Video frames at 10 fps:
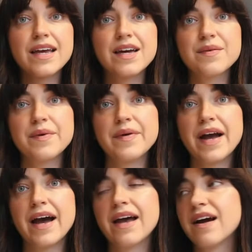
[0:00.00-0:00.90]
and we were
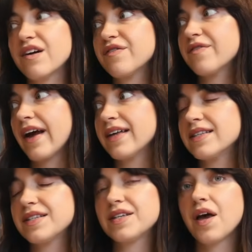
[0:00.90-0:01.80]
at our
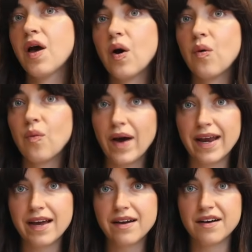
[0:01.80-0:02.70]
friend's wedding,